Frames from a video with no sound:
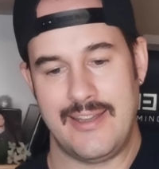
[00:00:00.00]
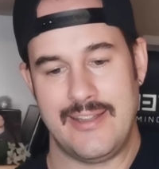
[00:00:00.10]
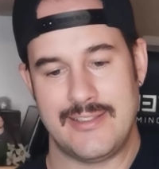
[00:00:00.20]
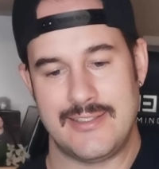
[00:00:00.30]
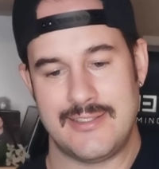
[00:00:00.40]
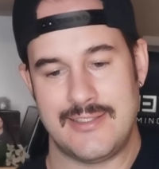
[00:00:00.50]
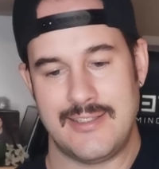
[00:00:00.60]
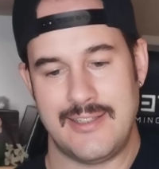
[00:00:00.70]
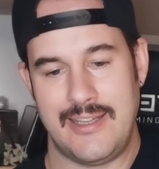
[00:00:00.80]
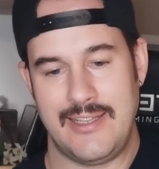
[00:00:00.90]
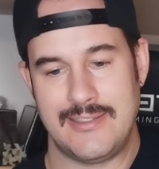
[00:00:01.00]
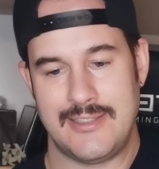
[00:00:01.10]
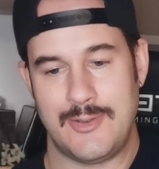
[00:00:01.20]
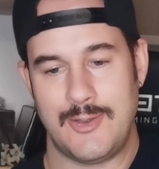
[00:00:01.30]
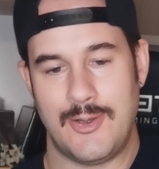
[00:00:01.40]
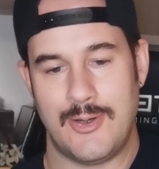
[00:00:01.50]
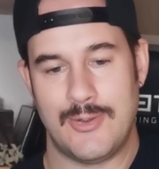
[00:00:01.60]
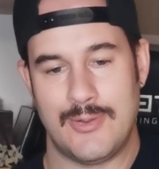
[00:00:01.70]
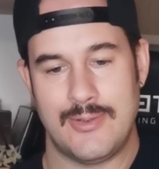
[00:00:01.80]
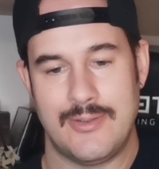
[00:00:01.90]
it's easy to
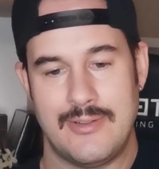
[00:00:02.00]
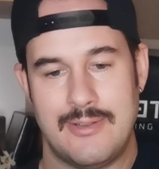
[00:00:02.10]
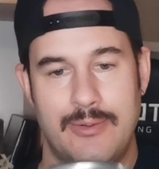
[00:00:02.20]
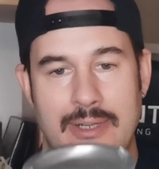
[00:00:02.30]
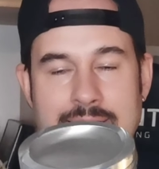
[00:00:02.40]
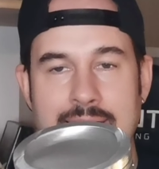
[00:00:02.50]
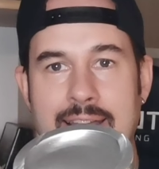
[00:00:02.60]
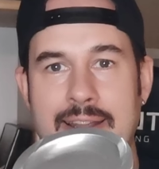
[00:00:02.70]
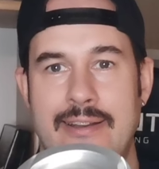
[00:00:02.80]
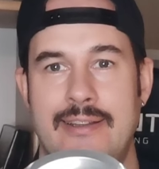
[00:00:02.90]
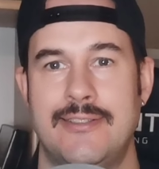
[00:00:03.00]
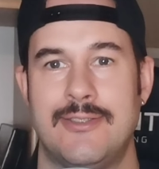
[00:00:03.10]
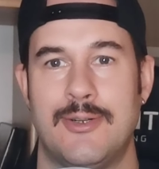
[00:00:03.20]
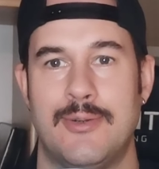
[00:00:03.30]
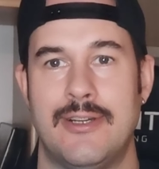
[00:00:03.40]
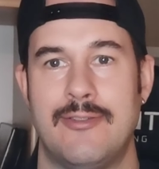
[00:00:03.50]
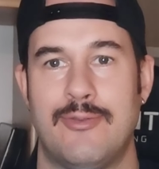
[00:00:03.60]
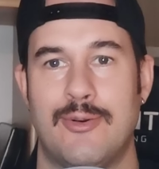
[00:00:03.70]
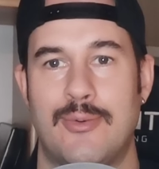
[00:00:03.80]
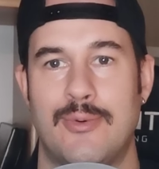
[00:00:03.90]
know which end is going
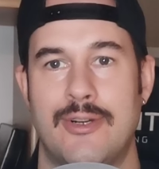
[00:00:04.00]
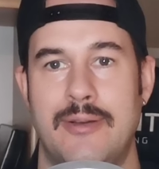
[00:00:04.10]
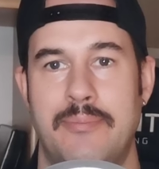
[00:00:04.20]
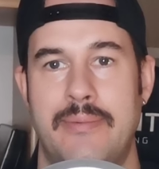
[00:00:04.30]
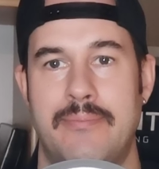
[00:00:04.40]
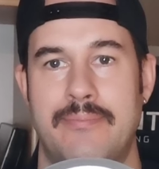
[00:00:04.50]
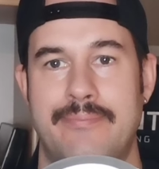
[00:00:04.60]
forward and